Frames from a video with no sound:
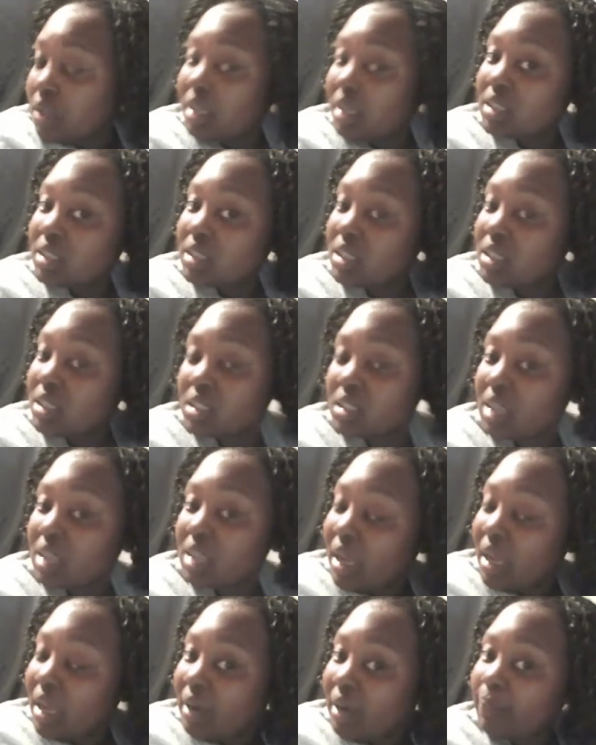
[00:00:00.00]

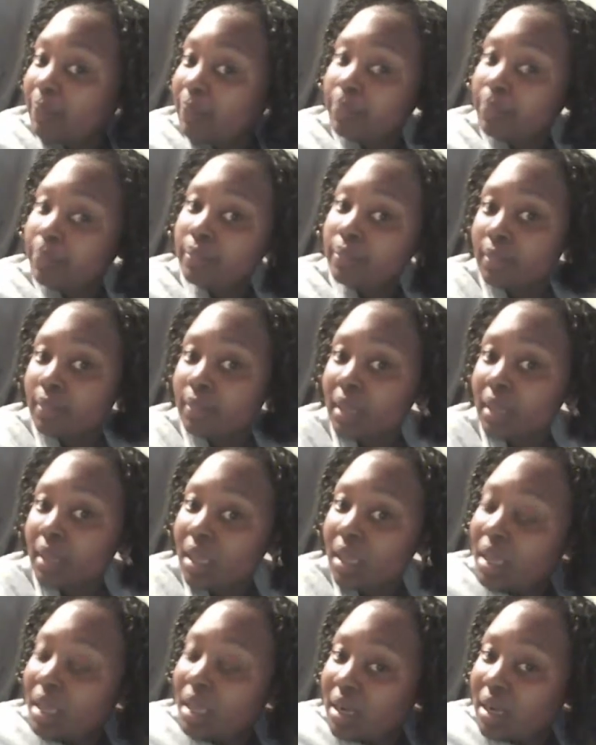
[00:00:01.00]
extension hair.
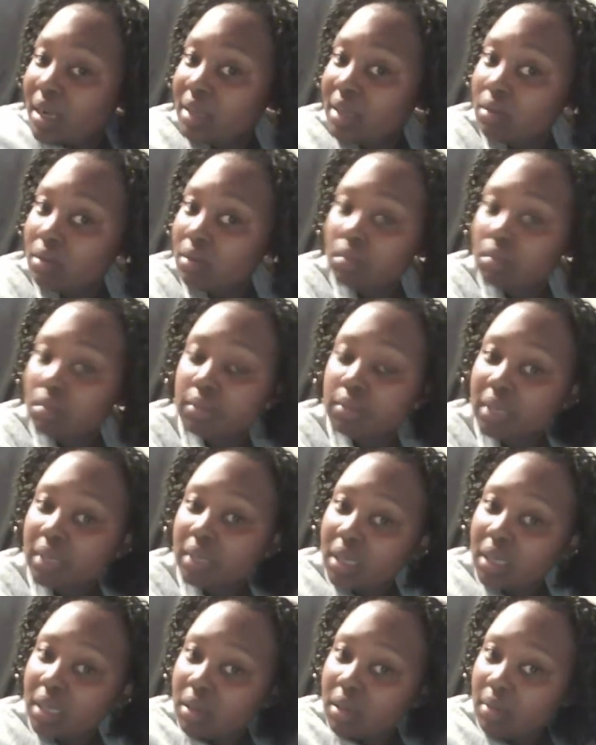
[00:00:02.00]
And I don't put
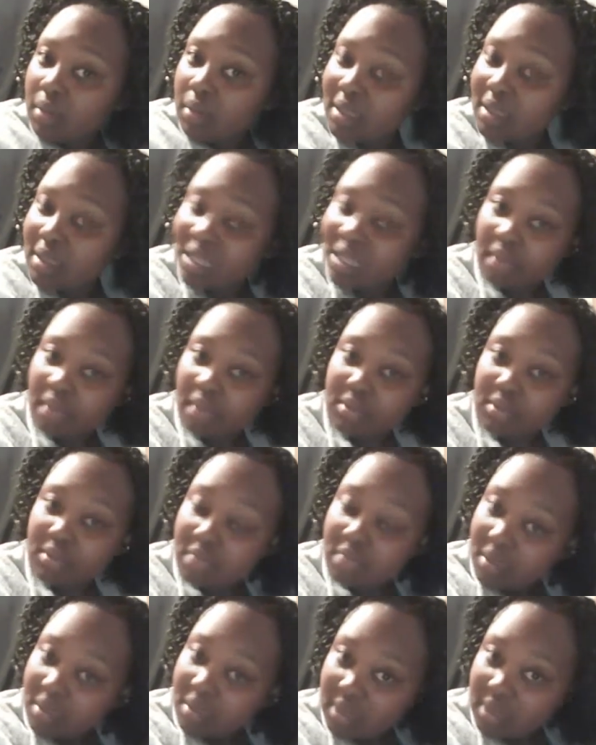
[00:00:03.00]
any on my scalp.
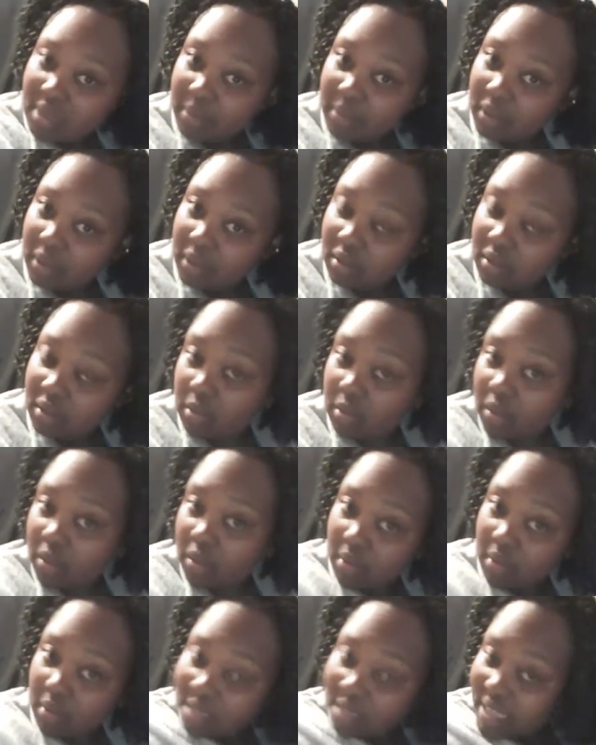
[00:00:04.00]
Sometimes I put a little bit
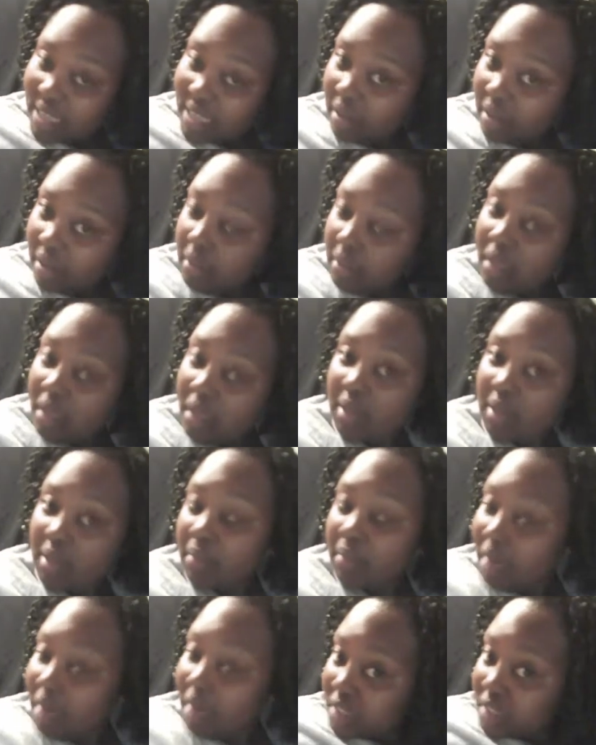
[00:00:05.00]
on my scalp,
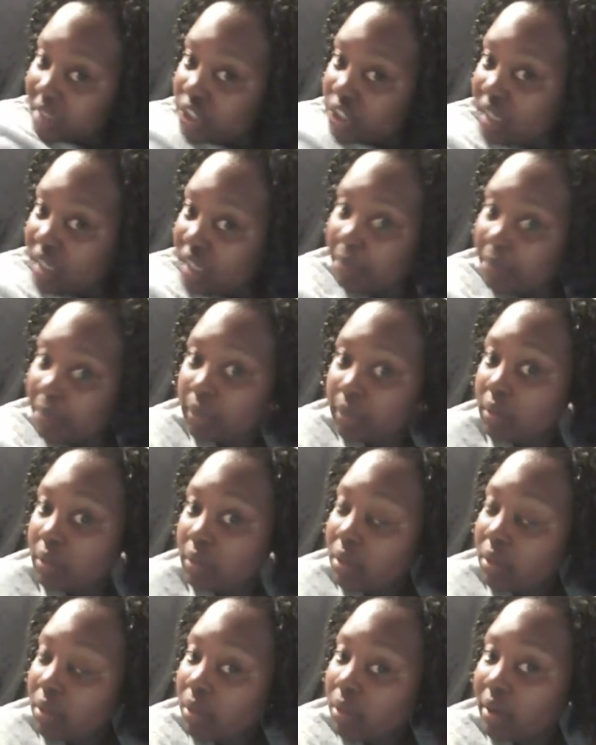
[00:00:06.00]
but I just shampooed
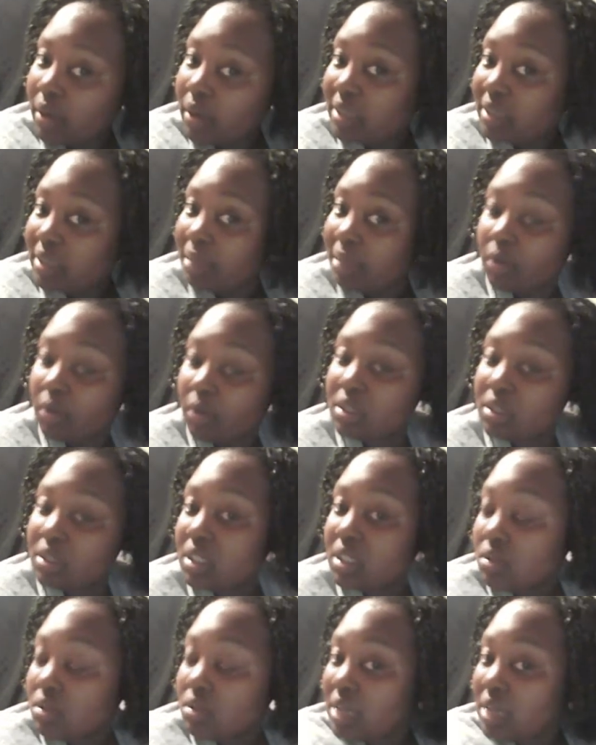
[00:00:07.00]
it really well because I'm going
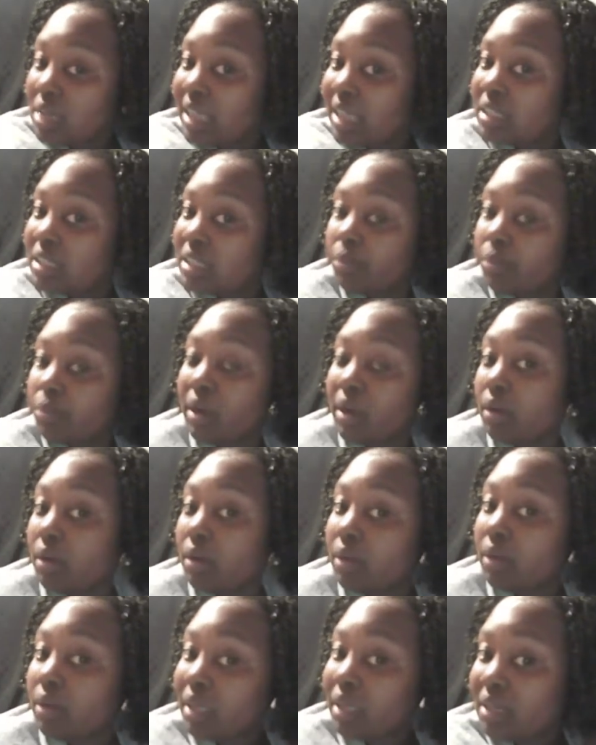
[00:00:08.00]
to use a
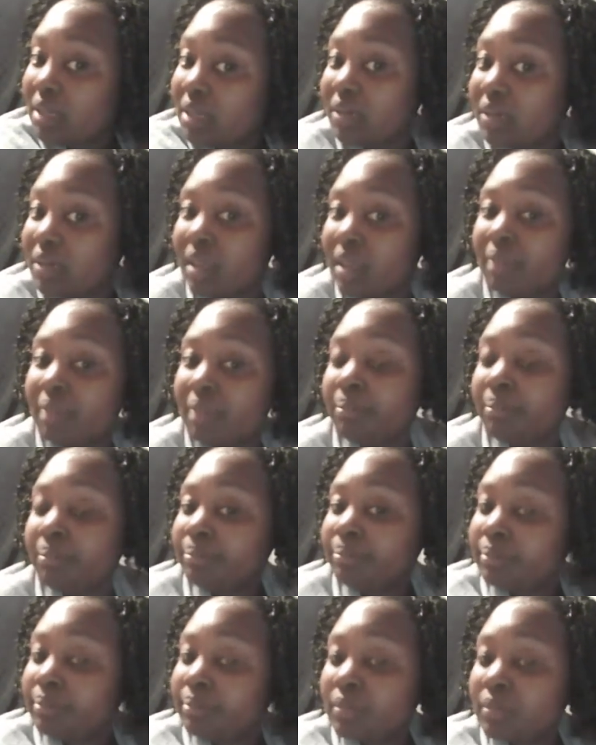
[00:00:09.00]
spray-on leave-in,
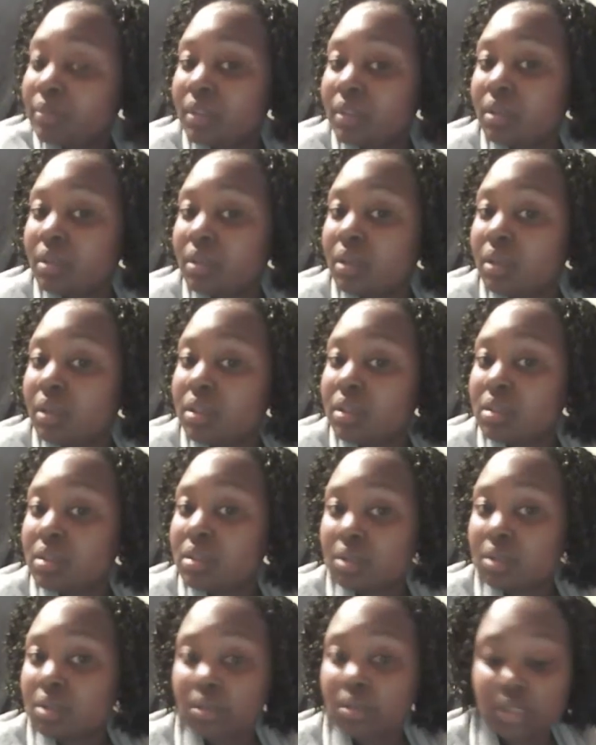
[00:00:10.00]

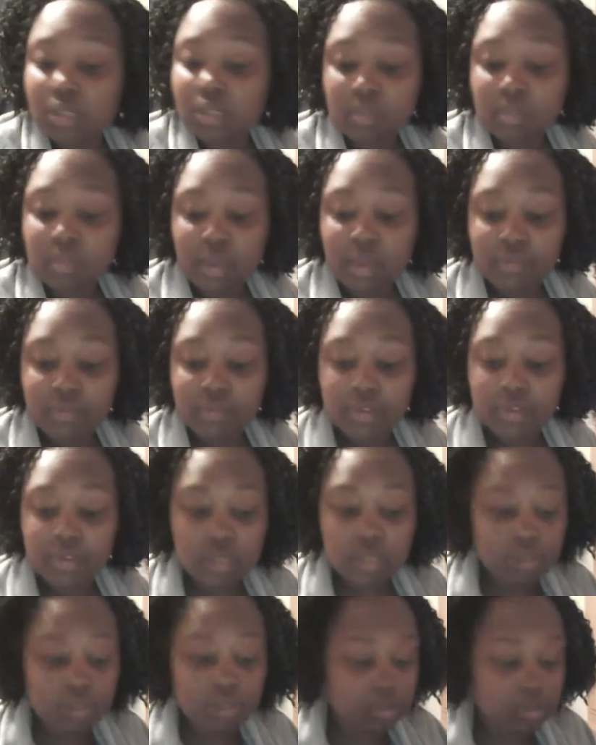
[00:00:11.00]
which is my
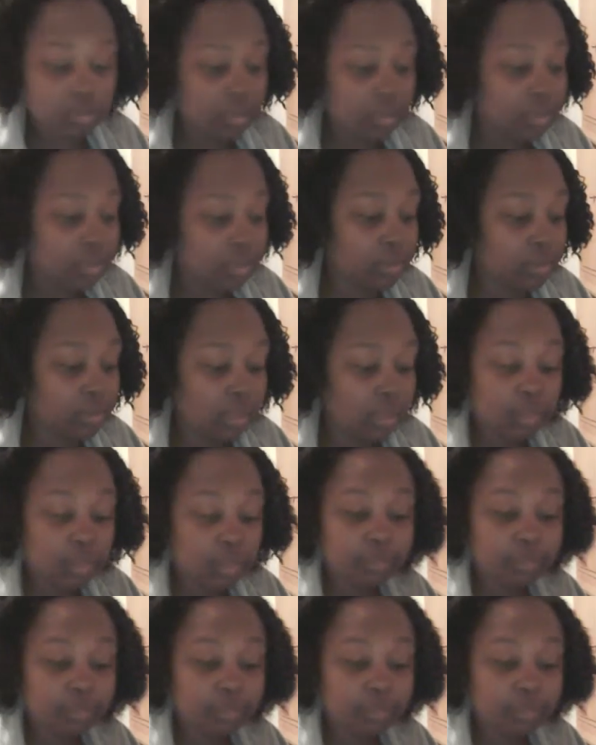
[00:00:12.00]
Infusium 23.